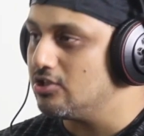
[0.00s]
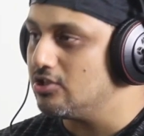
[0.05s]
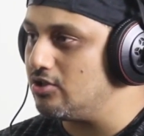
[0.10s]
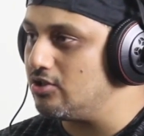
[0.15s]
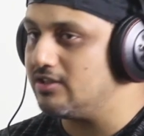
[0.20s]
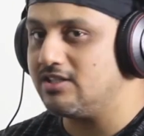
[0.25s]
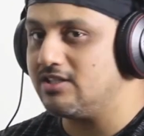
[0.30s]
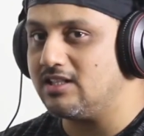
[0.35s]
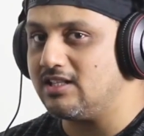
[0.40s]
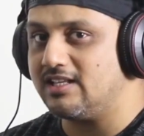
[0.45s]
So
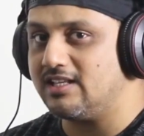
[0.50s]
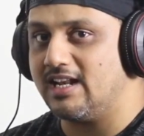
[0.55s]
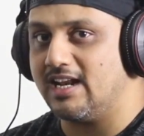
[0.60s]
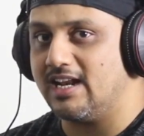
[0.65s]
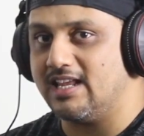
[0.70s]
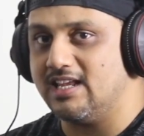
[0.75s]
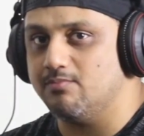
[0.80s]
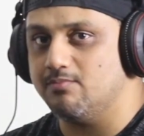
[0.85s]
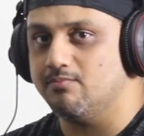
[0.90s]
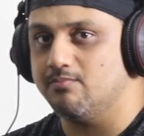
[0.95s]
it's not to say that
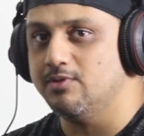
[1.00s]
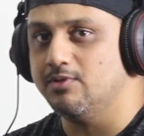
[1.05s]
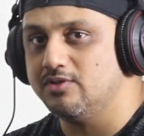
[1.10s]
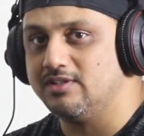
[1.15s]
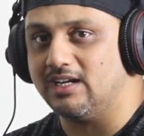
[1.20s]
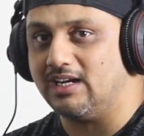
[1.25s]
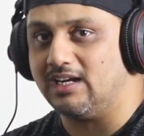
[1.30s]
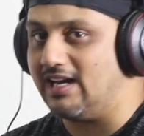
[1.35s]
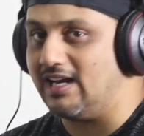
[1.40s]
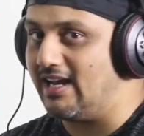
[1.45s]
he
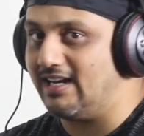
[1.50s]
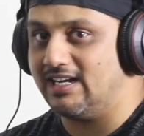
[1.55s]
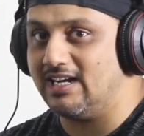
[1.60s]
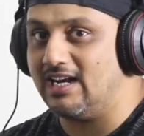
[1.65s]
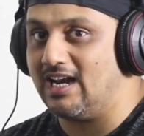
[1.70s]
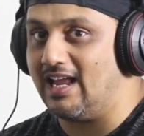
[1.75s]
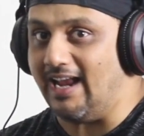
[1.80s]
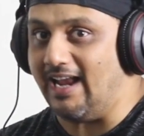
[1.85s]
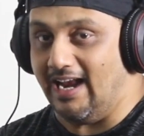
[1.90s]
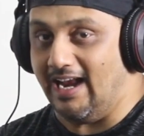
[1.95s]
musically I didn't
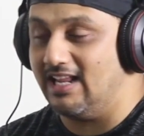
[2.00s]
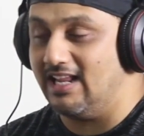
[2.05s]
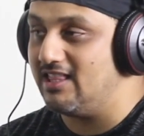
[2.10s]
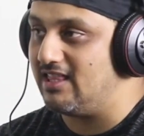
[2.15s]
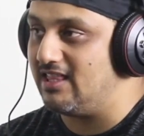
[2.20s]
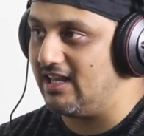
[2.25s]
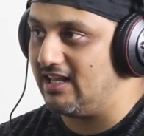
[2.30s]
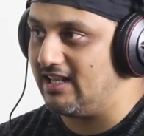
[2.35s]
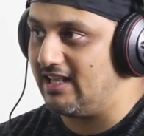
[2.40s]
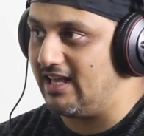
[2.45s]
like
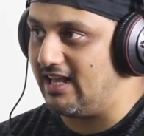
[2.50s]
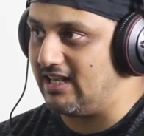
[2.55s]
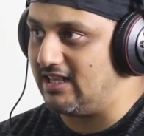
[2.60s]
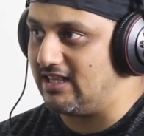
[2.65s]
anything that